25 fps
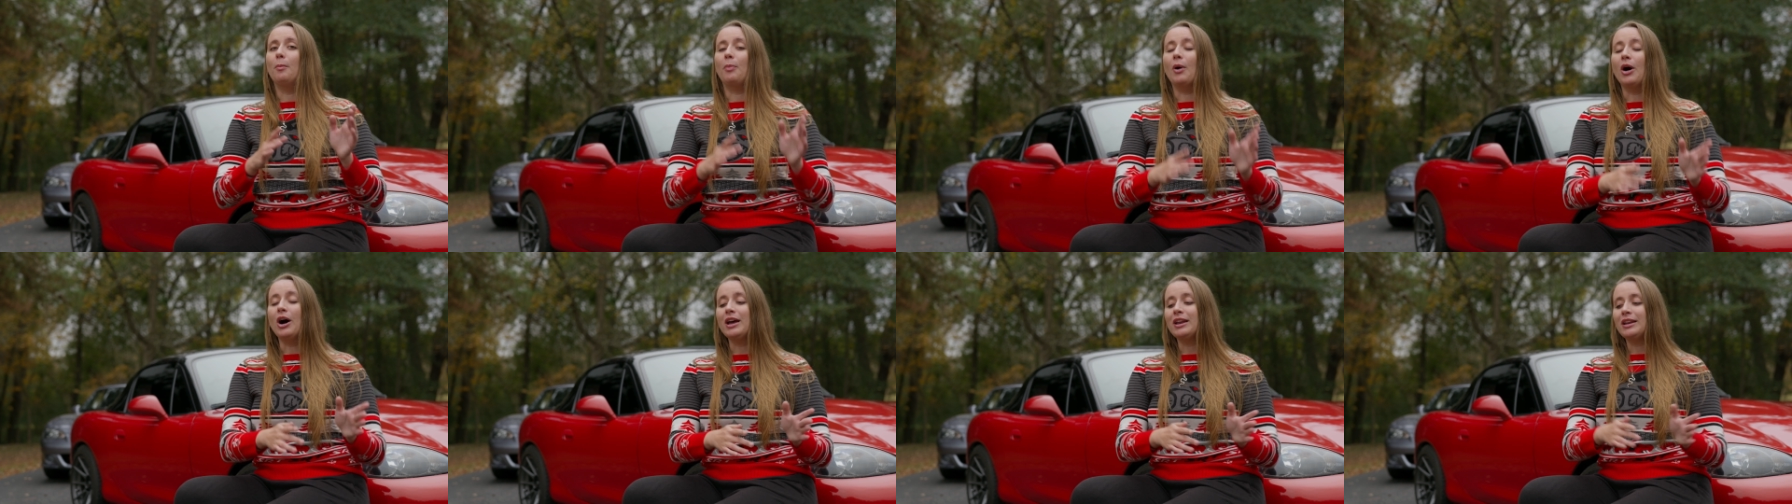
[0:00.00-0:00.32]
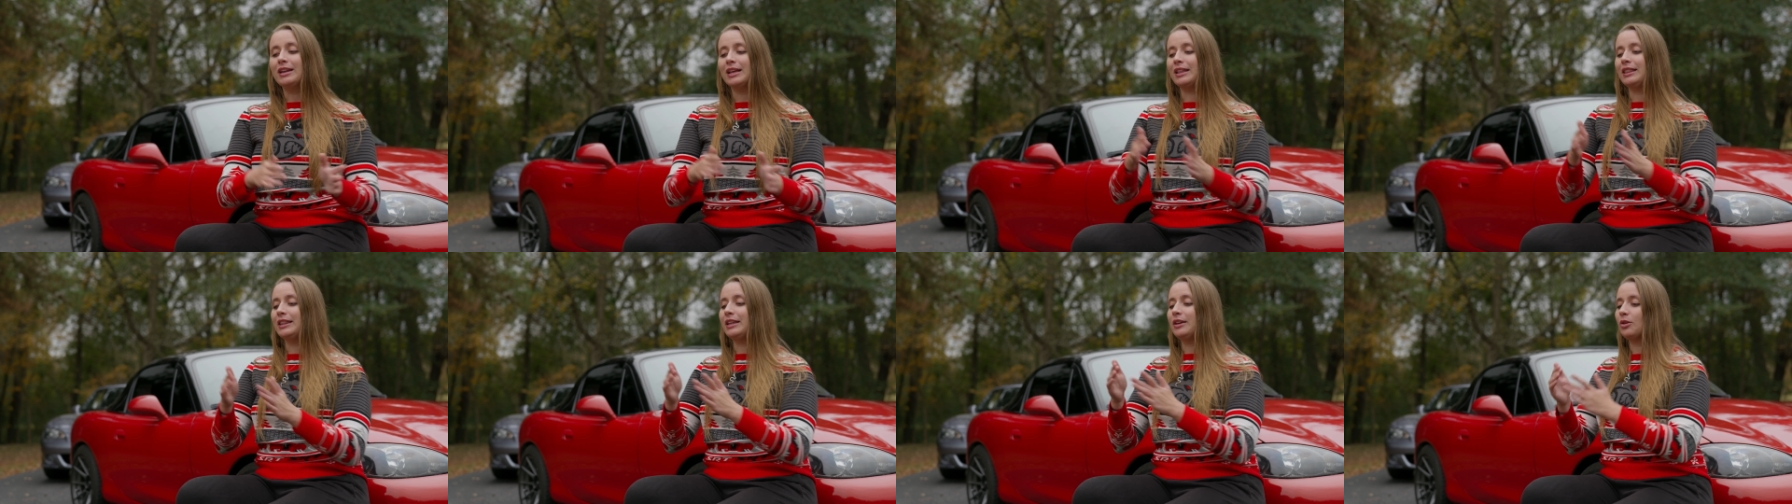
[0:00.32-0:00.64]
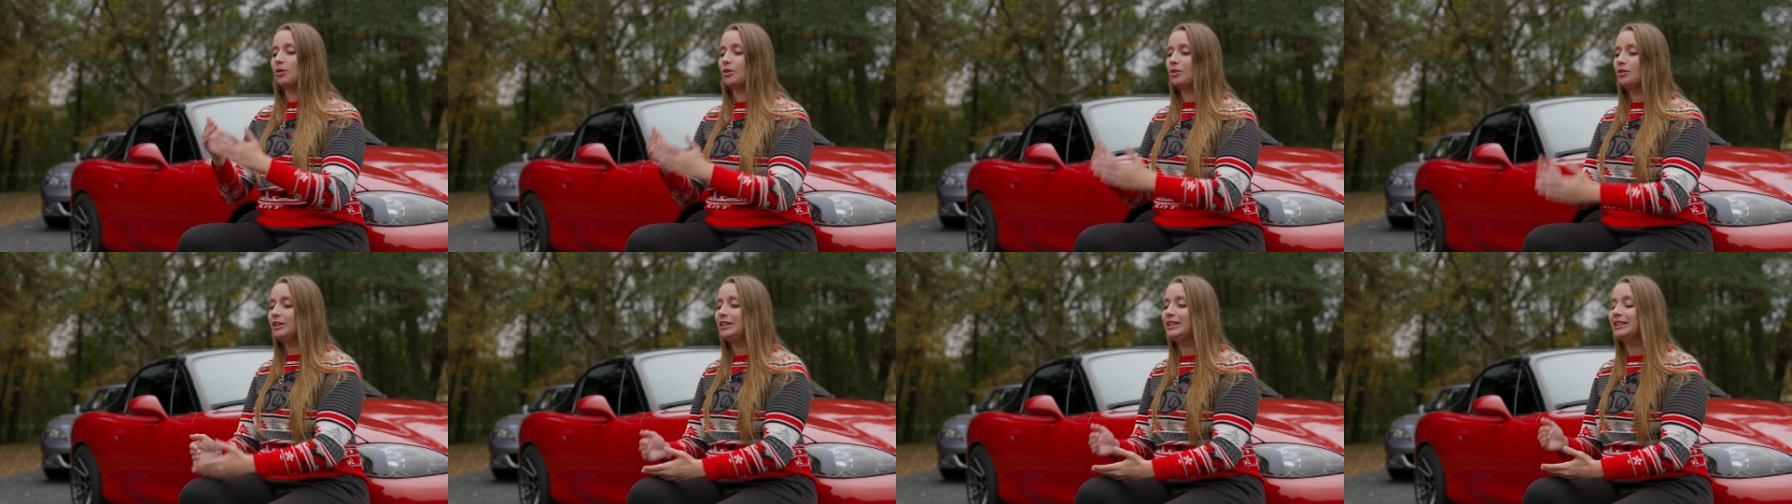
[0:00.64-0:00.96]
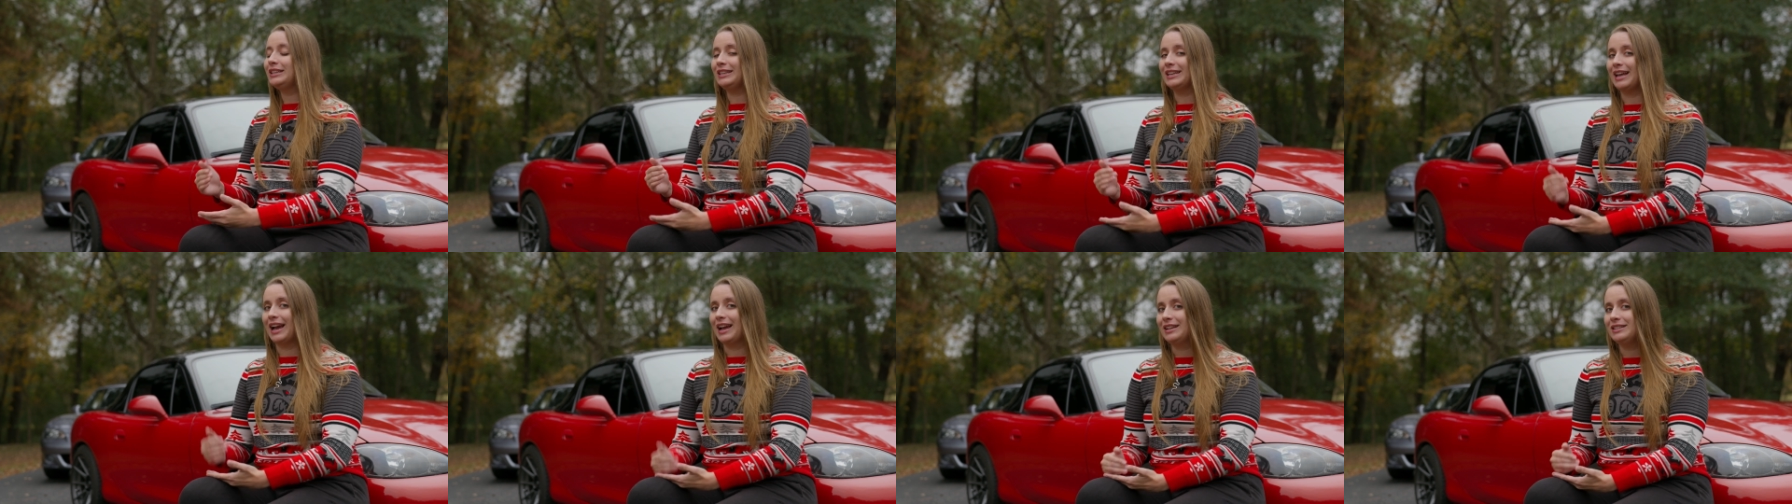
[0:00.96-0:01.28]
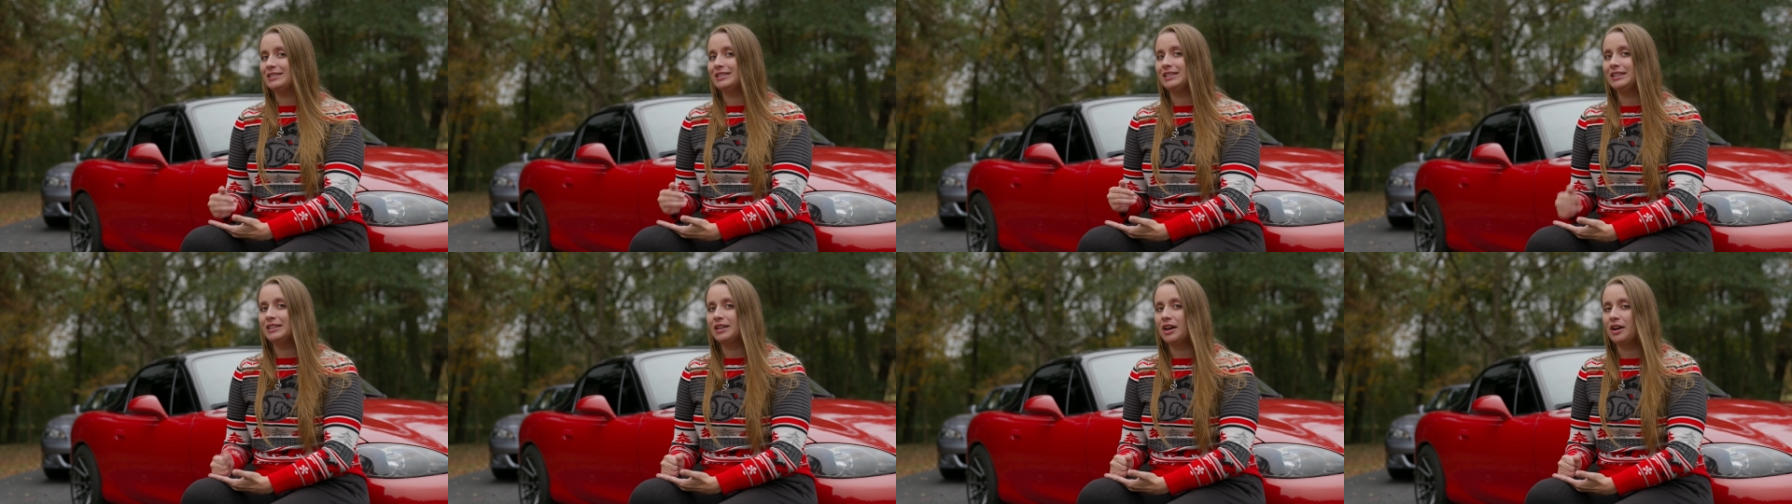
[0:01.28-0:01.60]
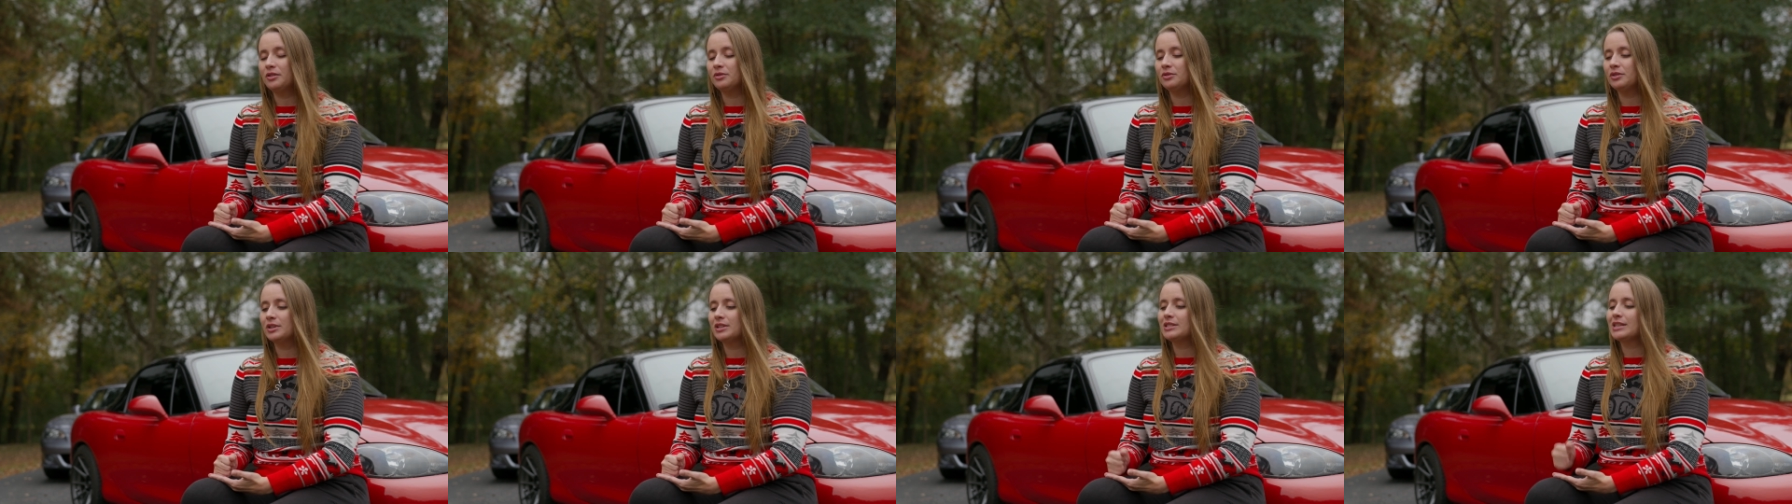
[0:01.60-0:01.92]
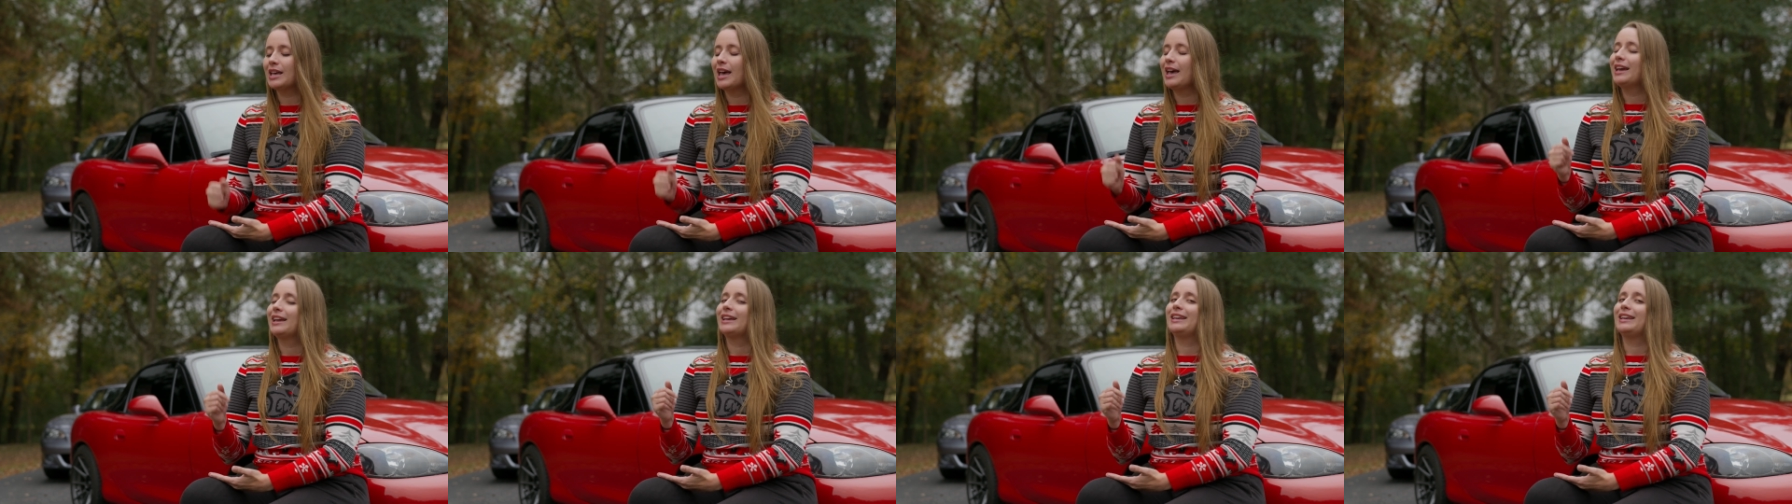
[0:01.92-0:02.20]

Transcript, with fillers: but in the early 1900s,